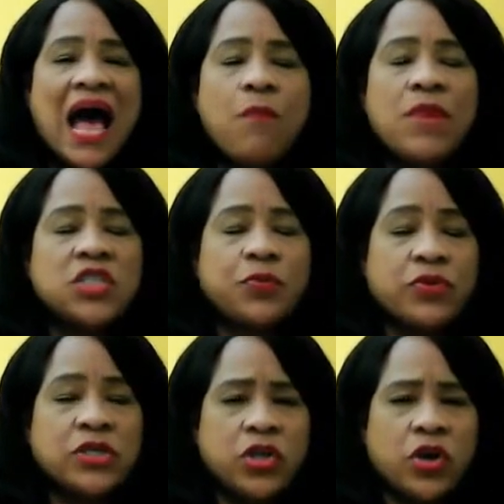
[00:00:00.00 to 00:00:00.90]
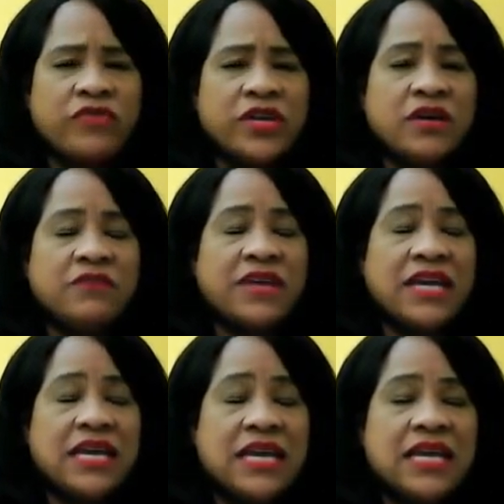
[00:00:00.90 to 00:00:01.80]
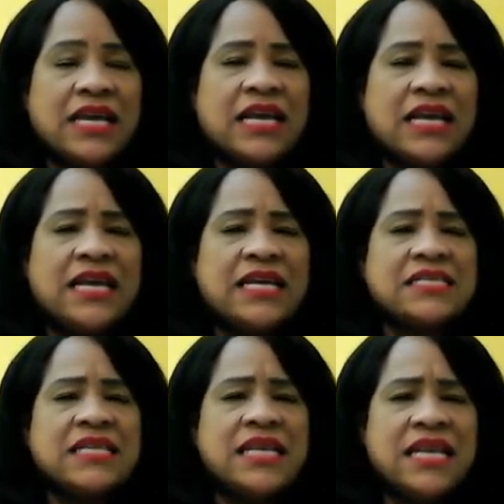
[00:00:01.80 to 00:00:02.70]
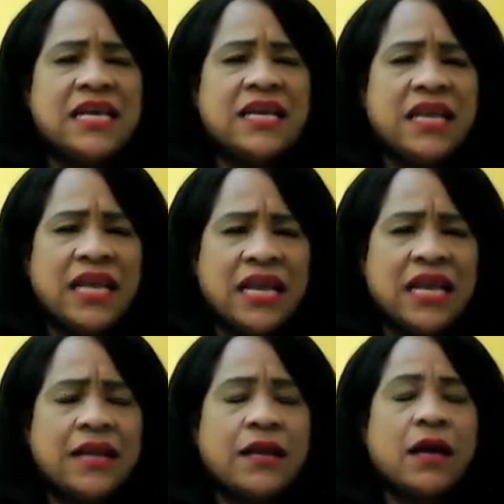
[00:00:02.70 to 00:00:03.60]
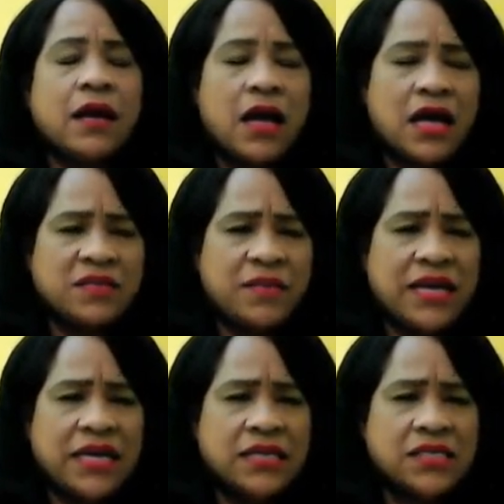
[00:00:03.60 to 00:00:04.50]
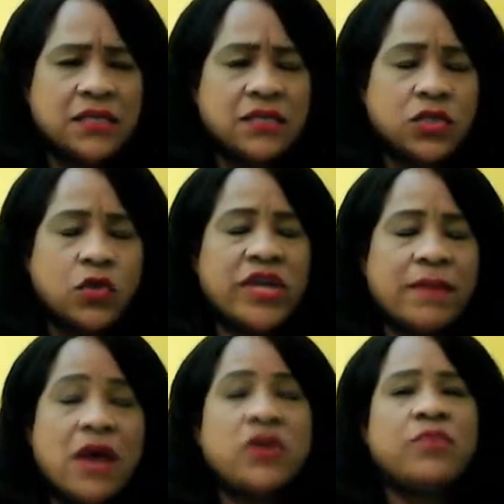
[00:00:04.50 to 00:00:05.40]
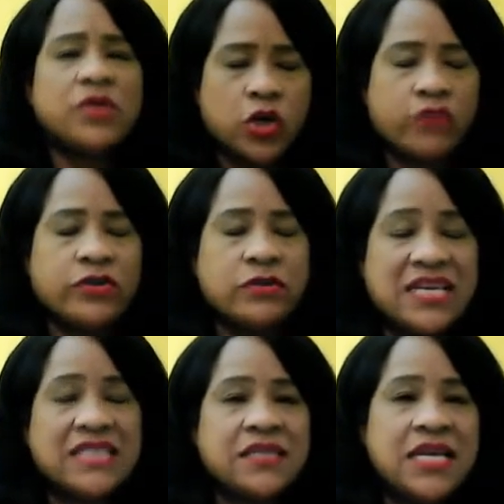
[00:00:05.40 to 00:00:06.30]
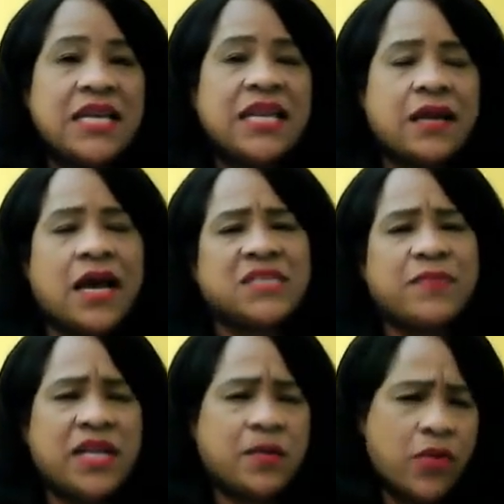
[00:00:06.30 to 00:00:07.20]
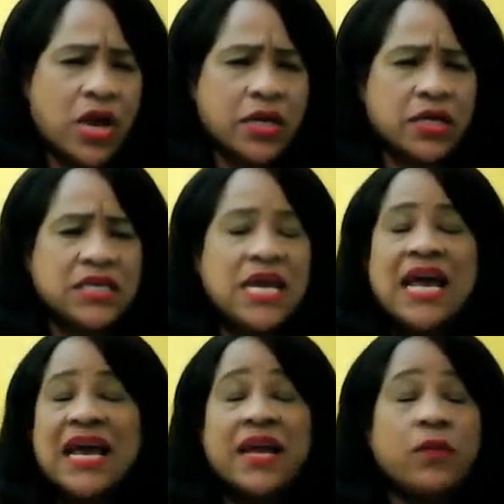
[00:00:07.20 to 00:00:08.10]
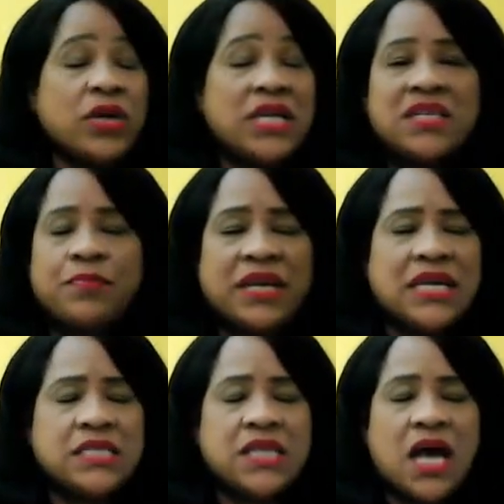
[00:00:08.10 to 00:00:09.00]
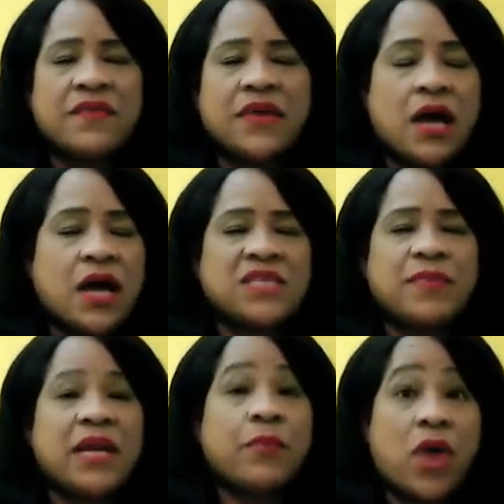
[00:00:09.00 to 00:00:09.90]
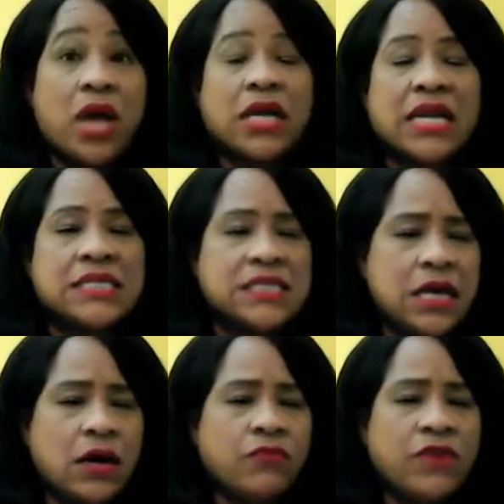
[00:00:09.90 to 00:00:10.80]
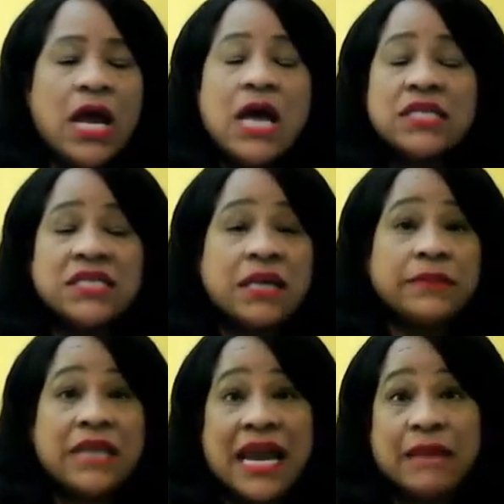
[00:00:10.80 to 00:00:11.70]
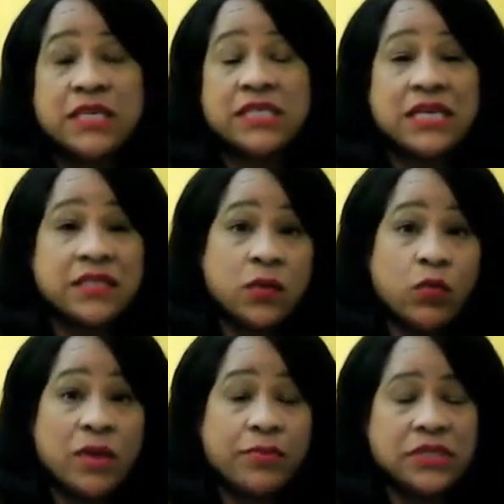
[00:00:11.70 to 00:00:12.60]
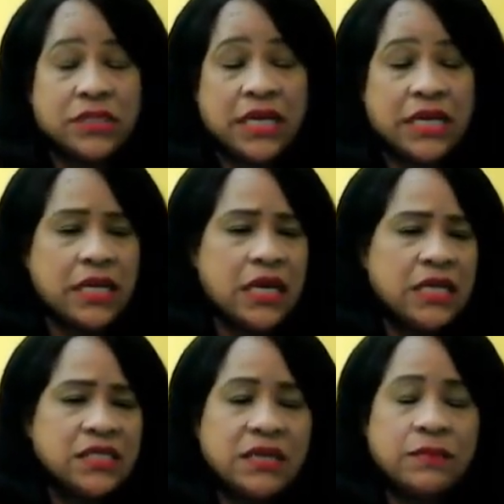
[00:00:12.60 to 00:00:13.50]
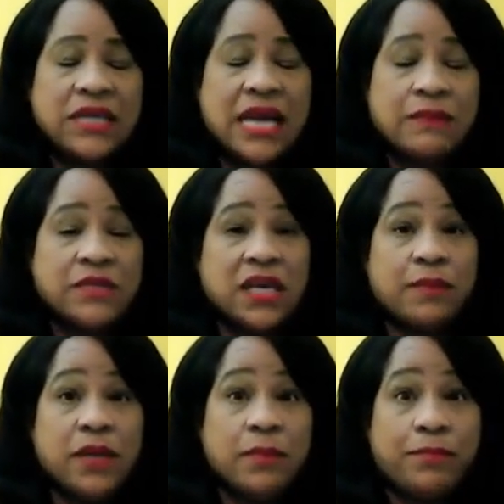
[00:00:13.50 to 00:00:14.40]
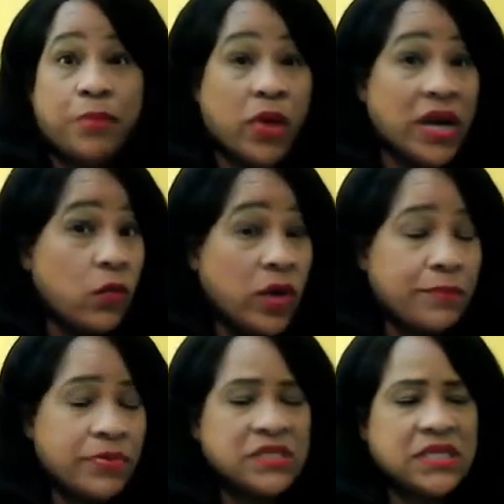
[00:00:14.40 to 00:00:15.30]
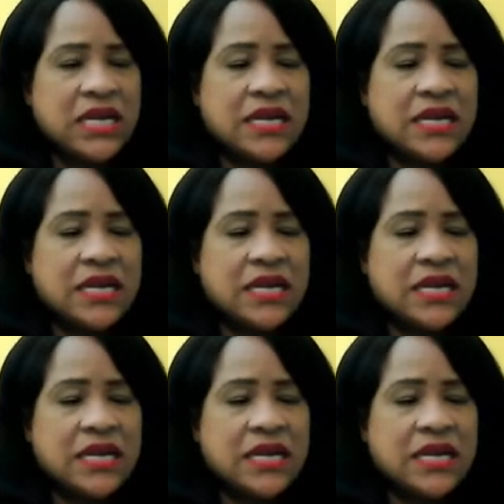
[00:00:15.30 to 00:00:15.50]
much preservative is needed in cosmetics? So, the amount of preservatives that's needed in cosmetic products, it really depends on the cosmetic product itself. Sometimes it's less than 1%. Sometimes it could be 0.1%,